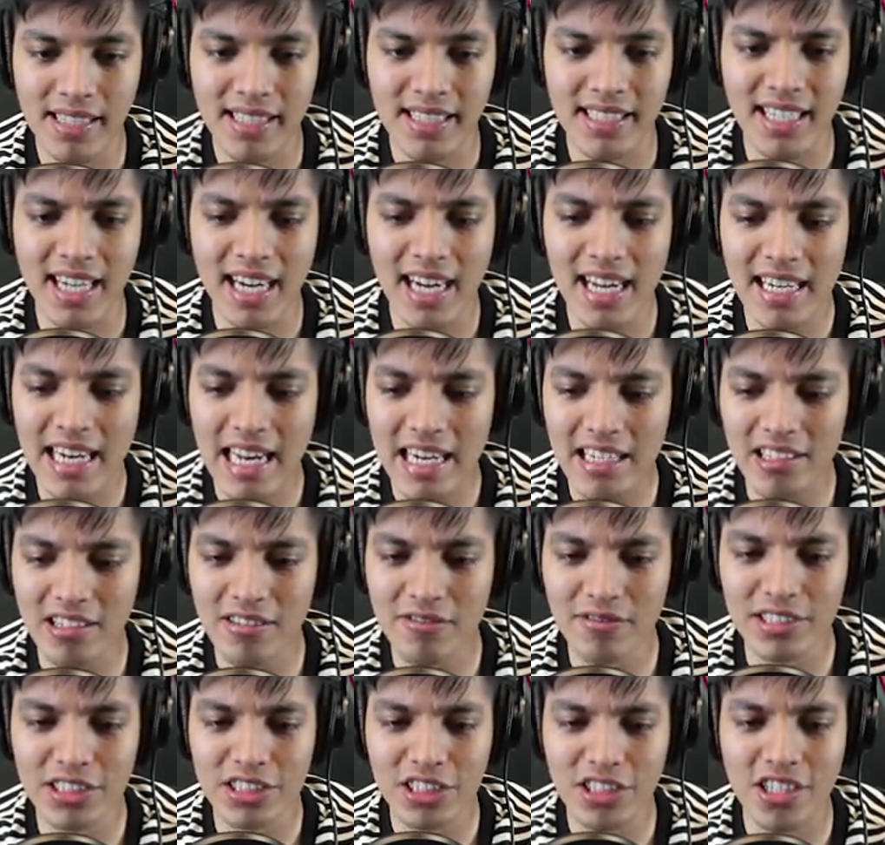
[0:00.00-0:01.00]
My god, I don't
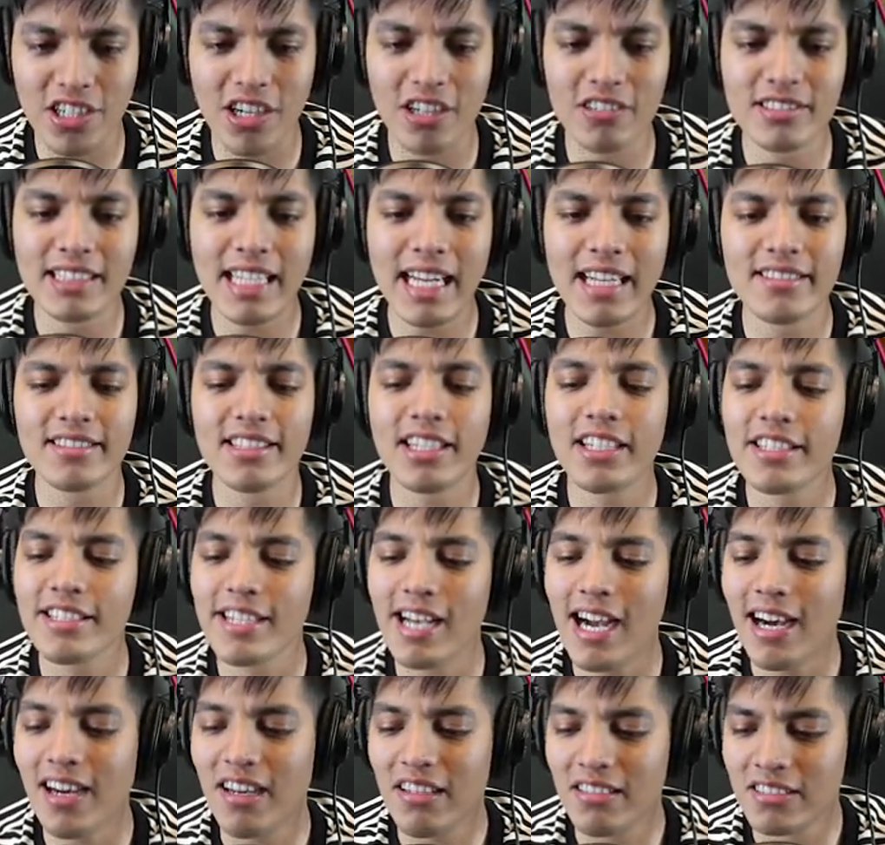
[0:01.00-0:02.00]
know if we should go down there,
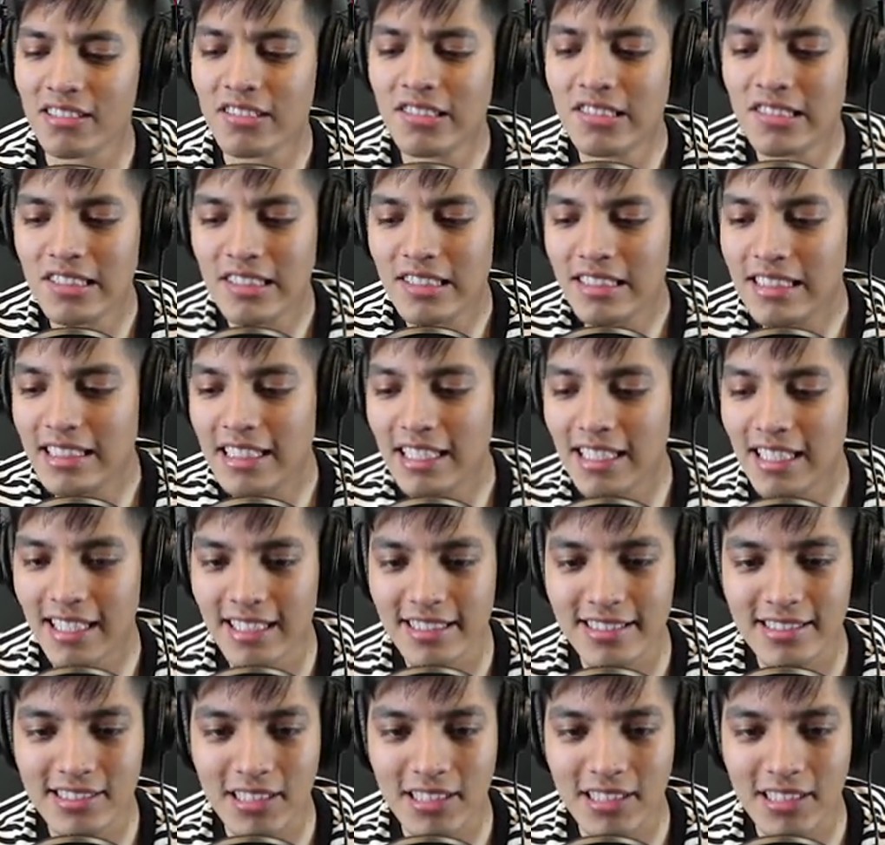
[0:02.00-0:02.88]
y'all. It